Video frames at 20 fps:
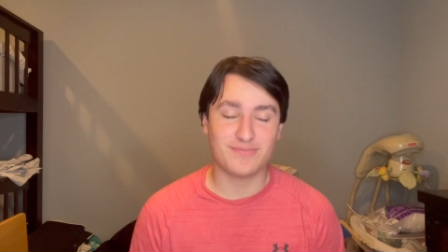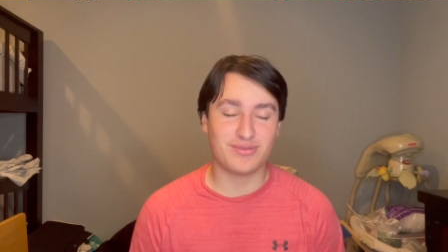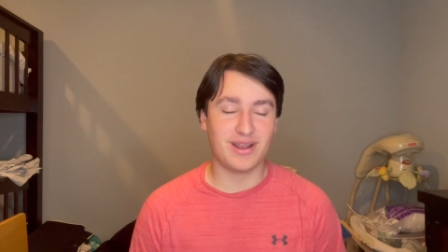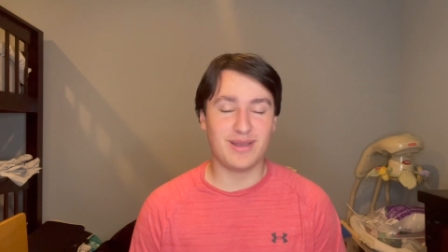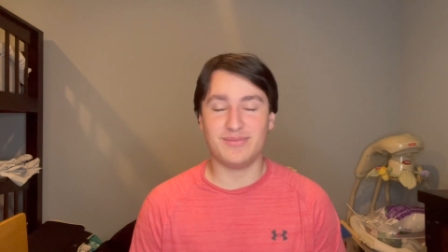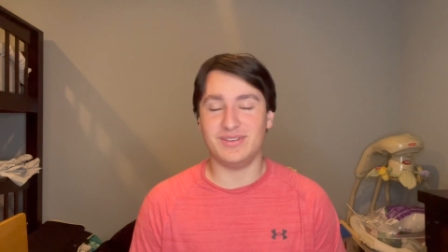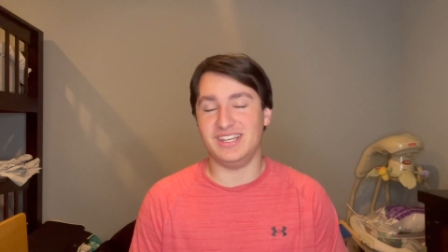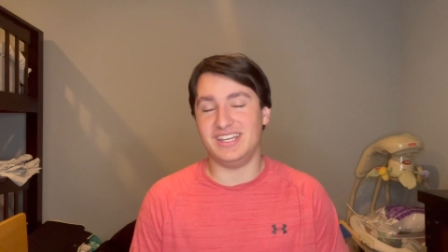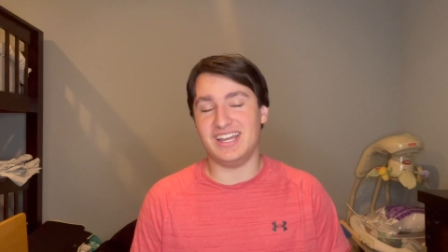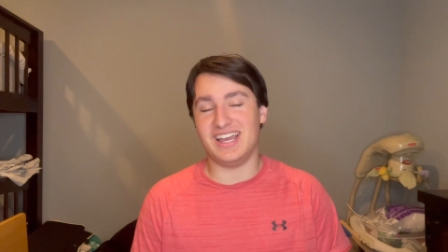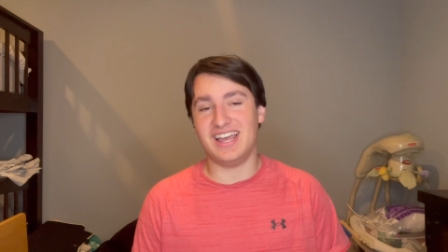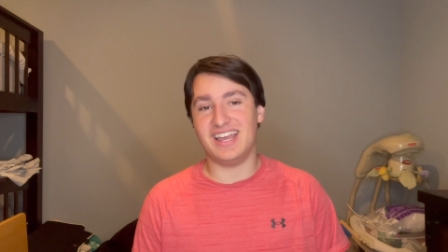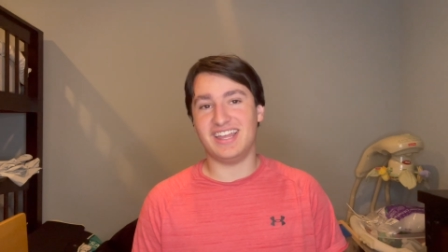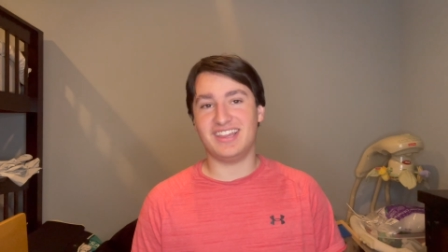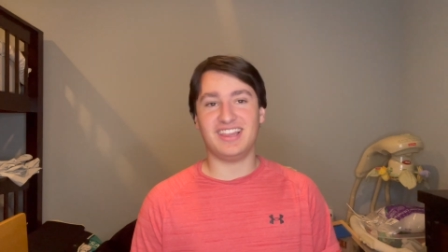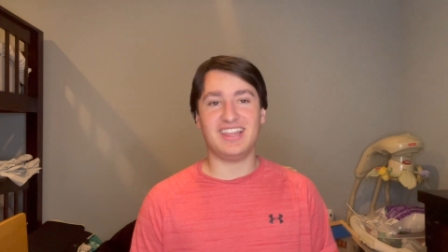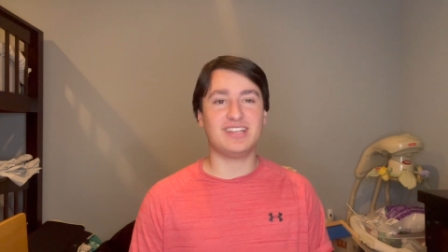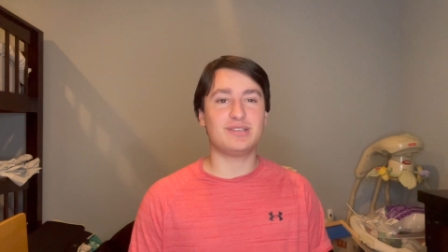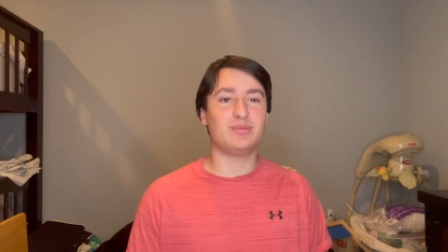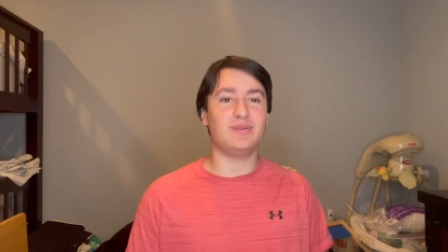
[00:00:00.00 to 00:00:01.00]
Probably not.
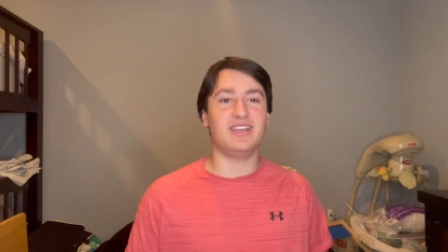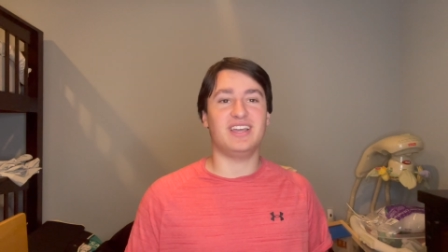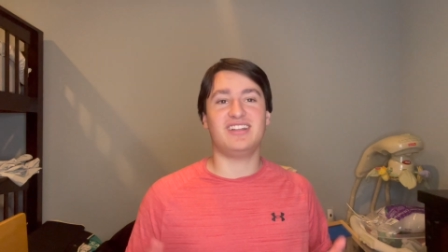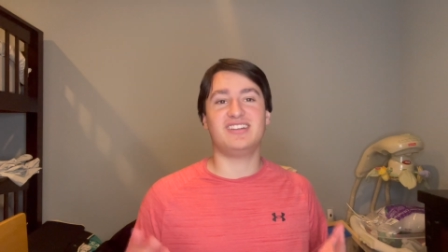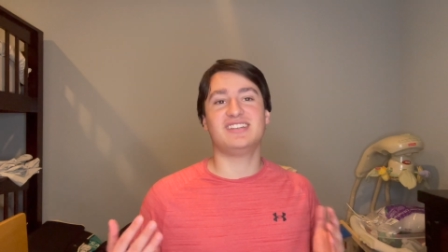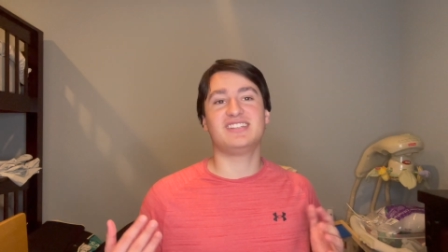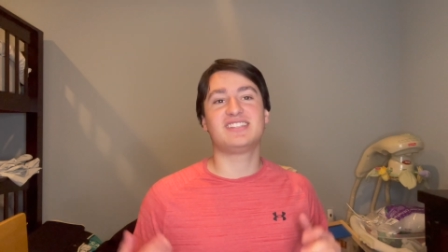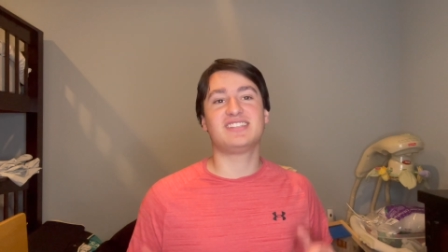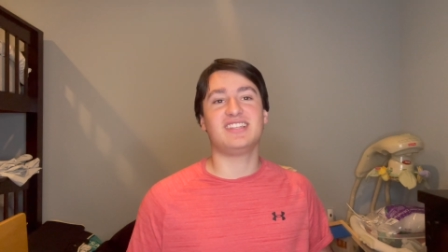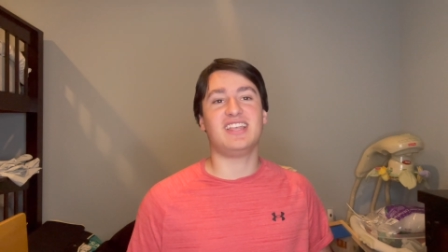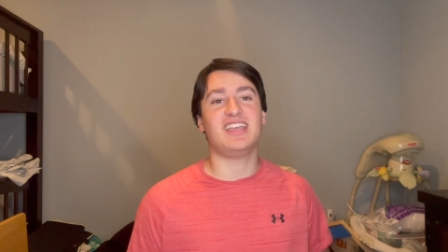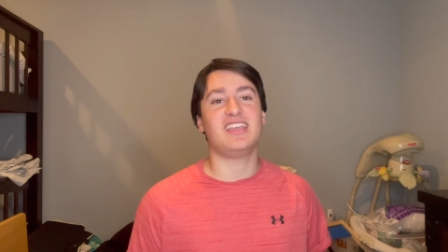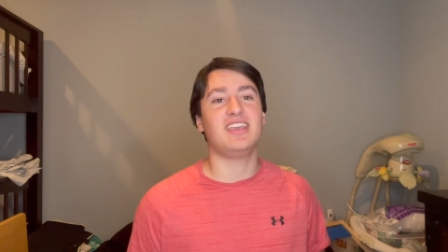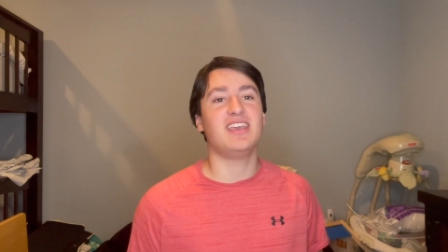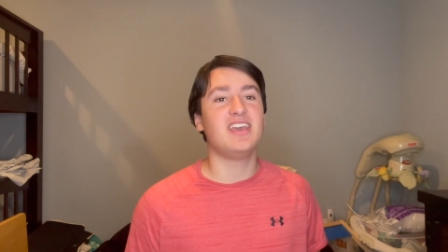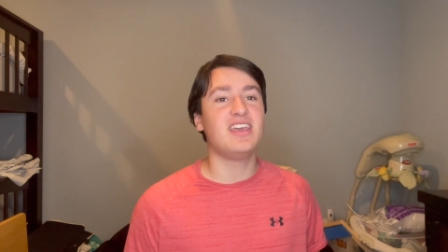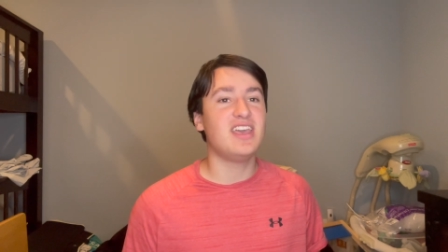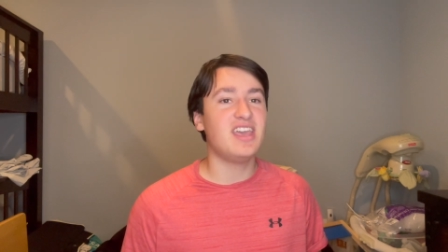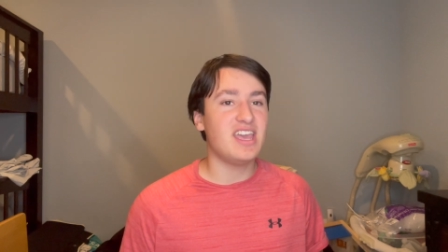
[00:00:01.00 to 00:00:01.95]
Let's be honest. Like,